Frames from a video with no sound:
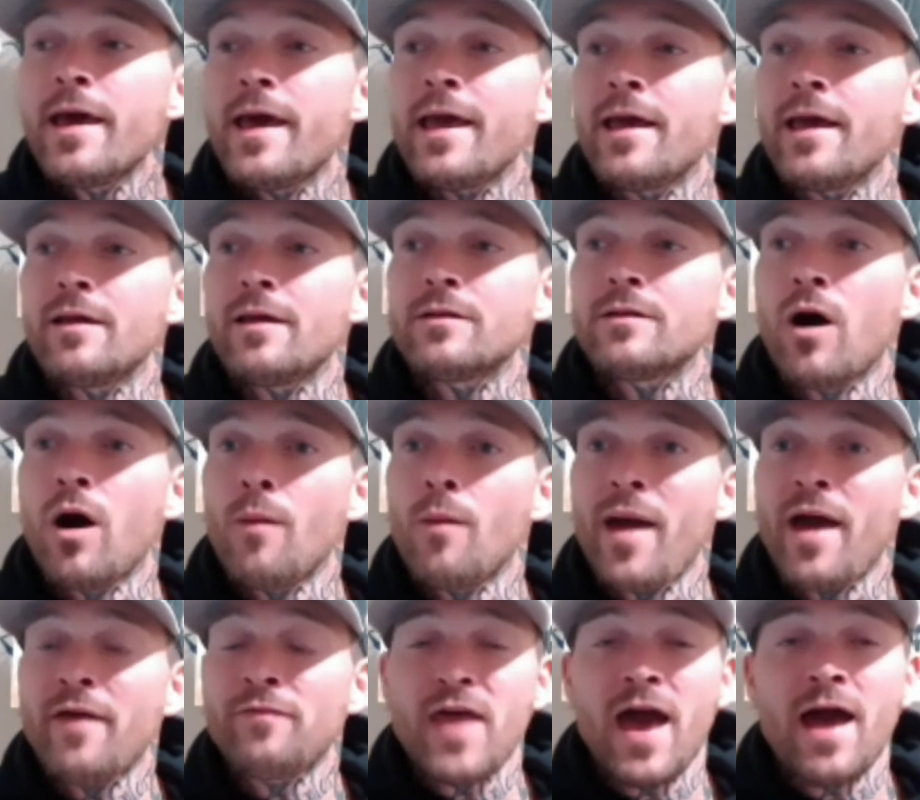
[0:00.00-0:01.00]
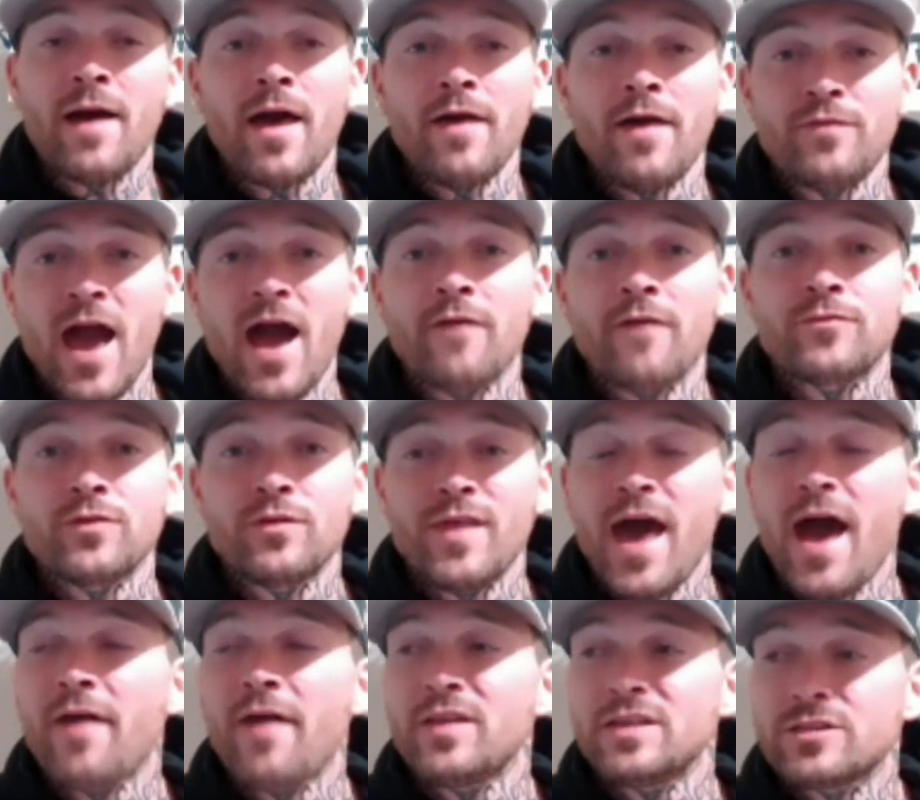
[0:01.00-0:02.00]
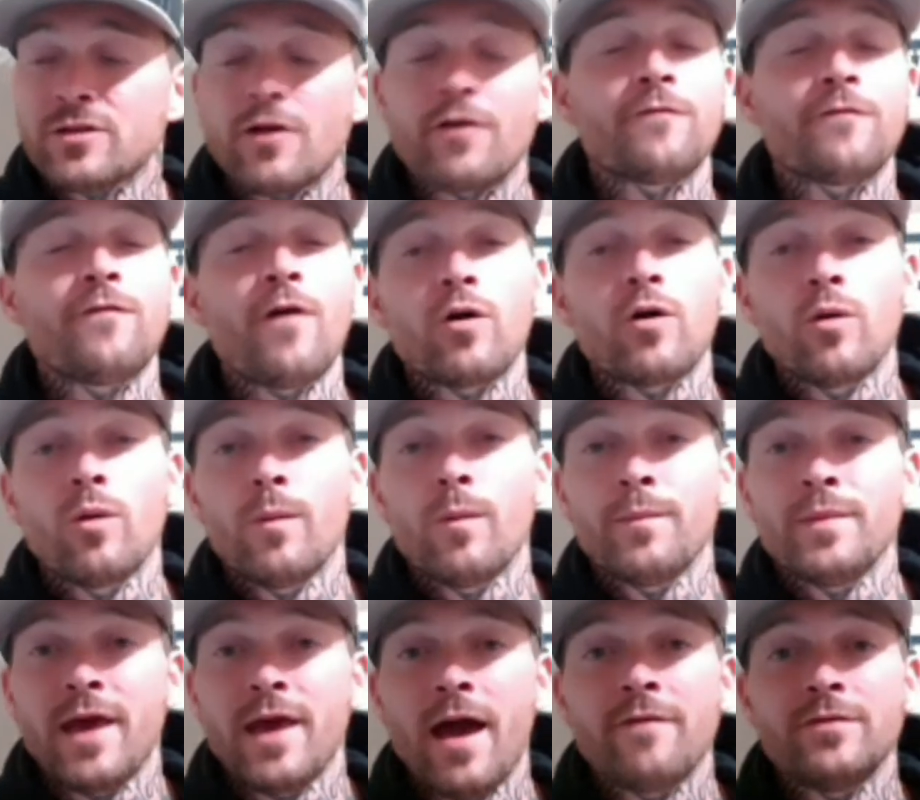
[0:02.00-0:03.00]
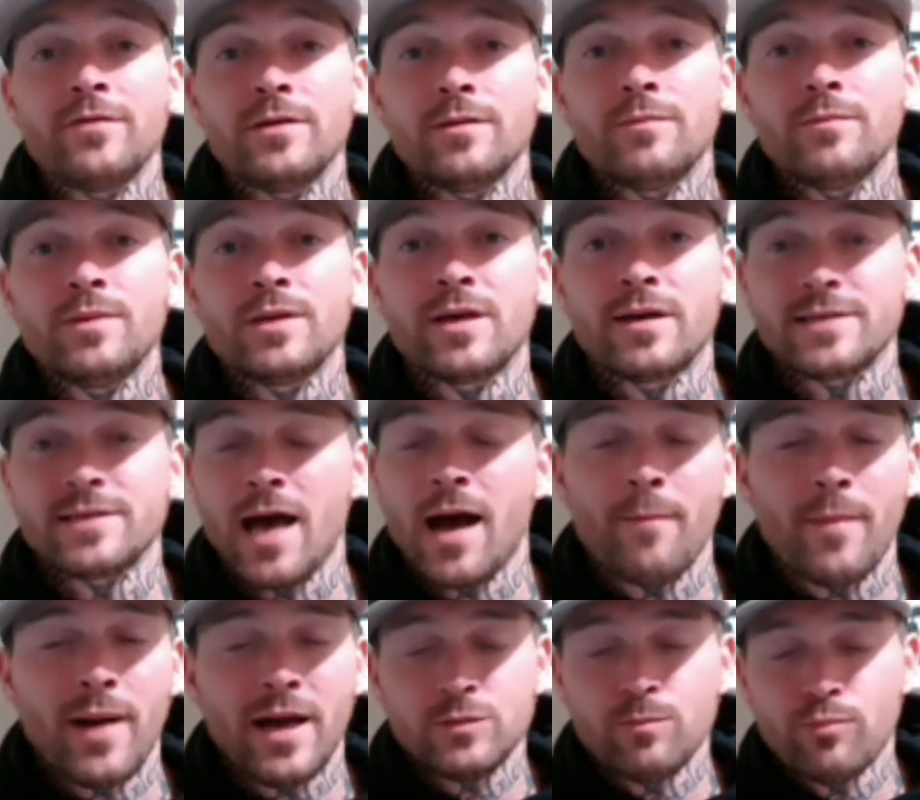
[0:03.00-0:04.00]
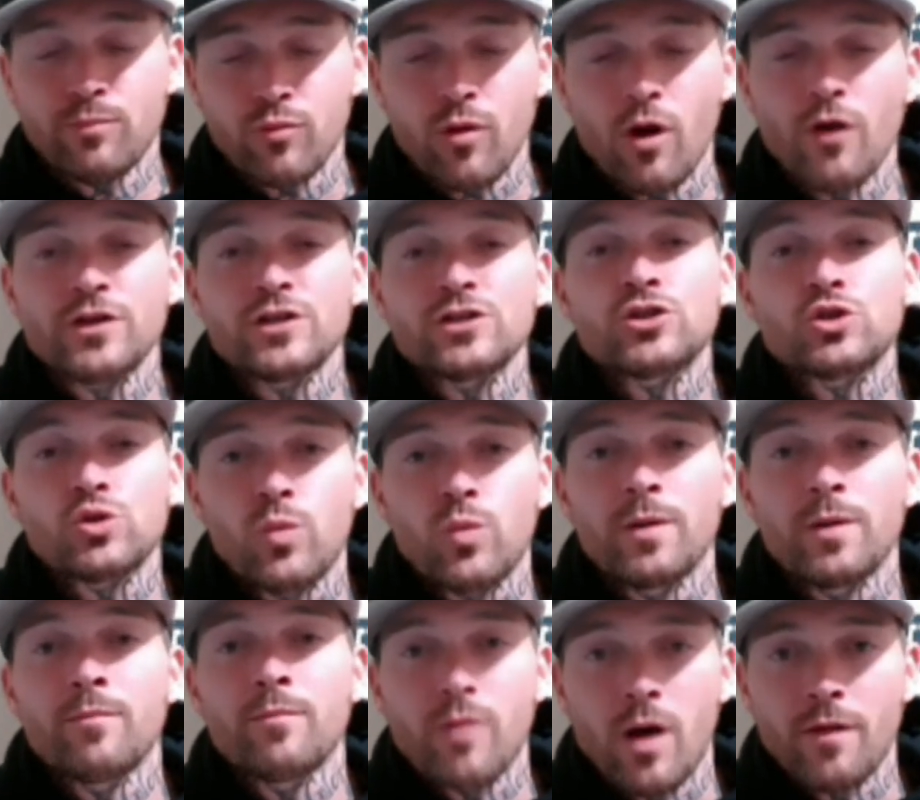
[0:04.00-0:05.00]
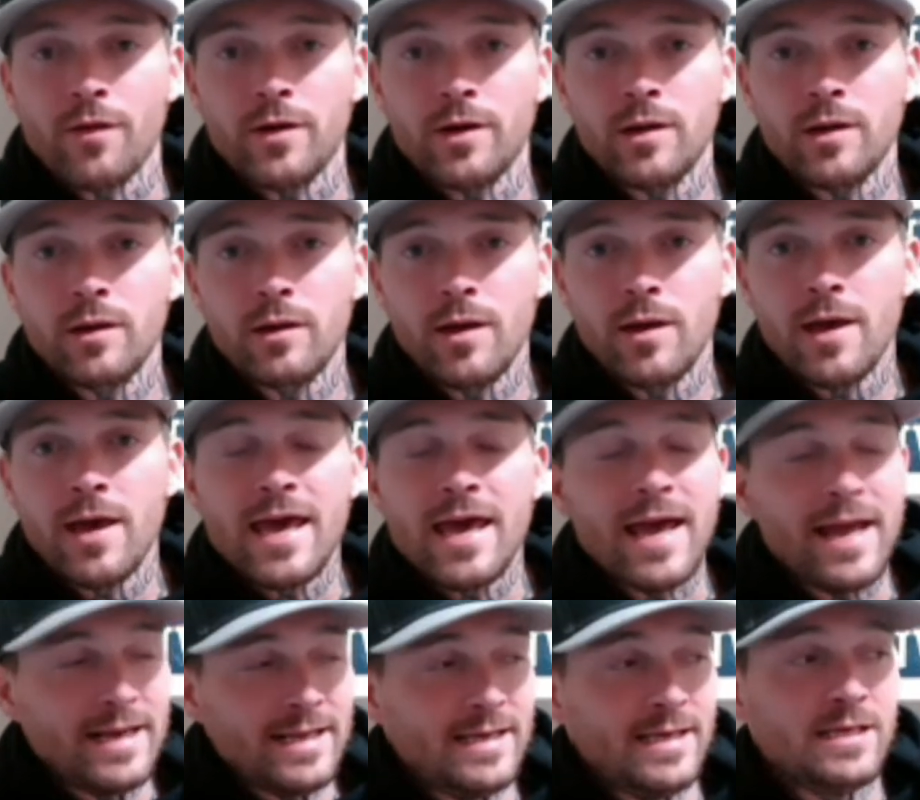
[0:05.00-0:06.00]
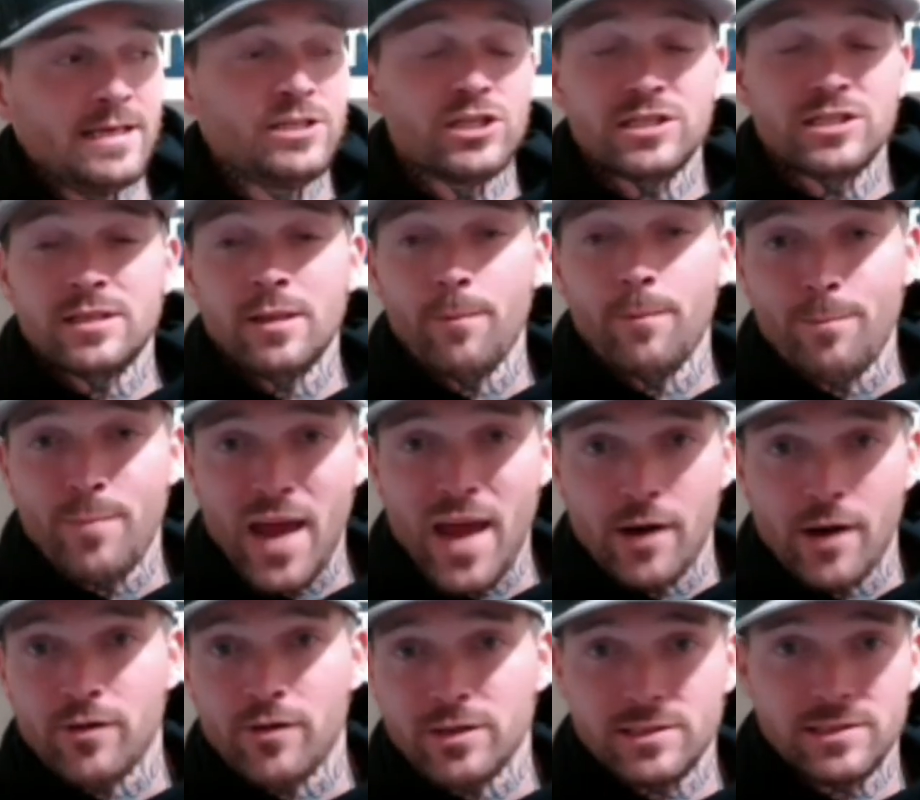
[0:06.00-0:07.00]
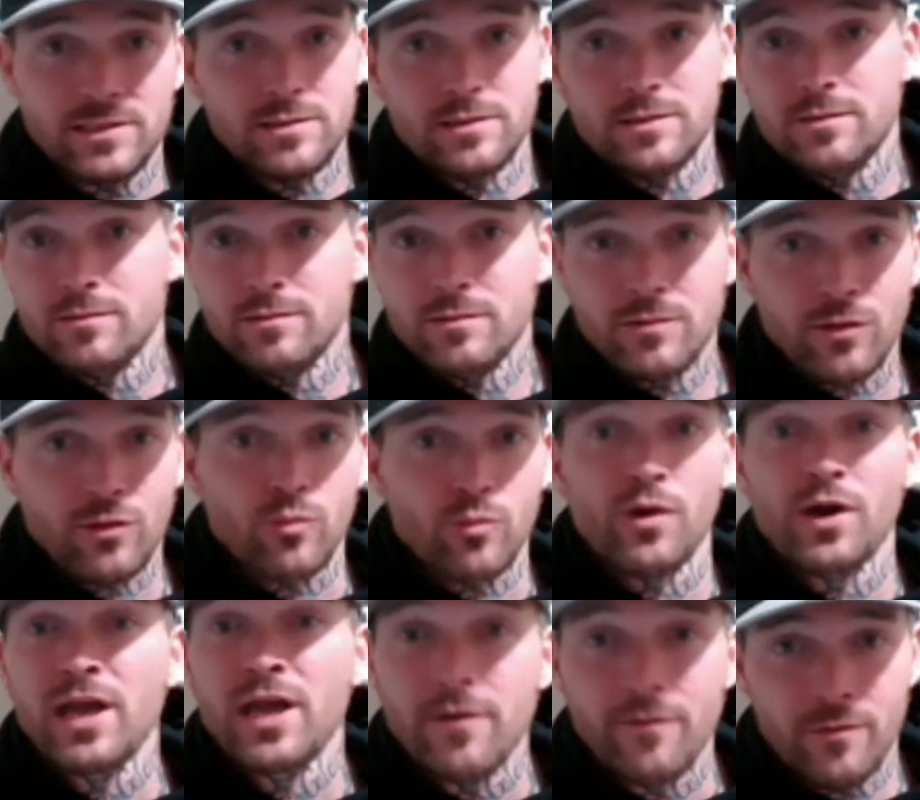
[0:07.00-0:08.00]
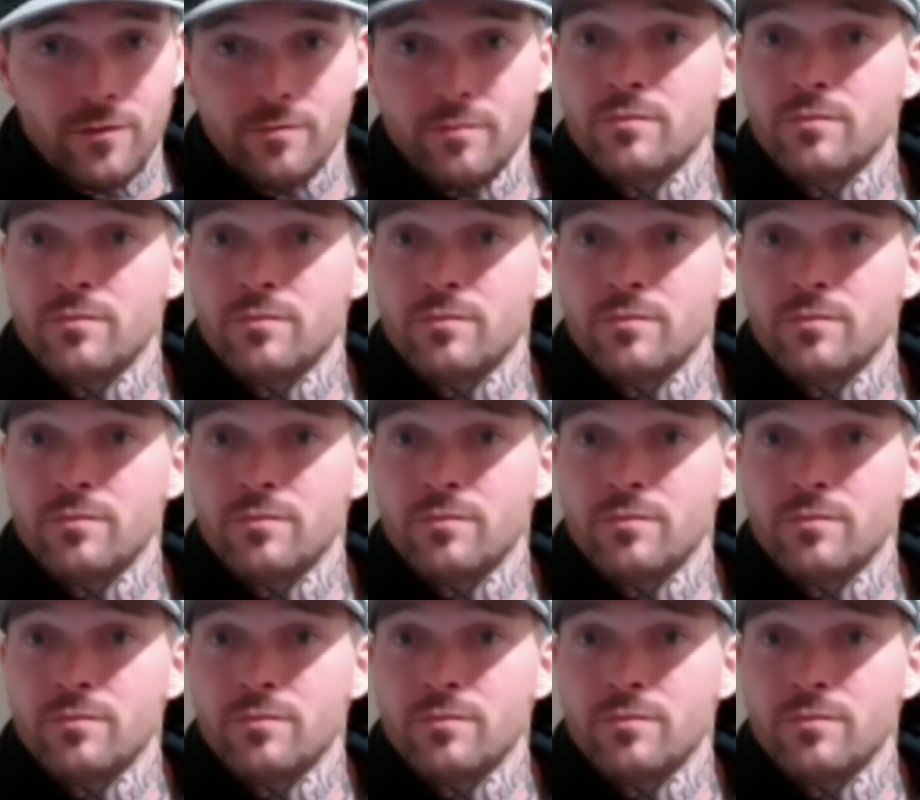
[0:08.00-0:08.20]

And after that, they started fucking with me heavy because I'm my brother's twin brother, and he just embarrassed three of them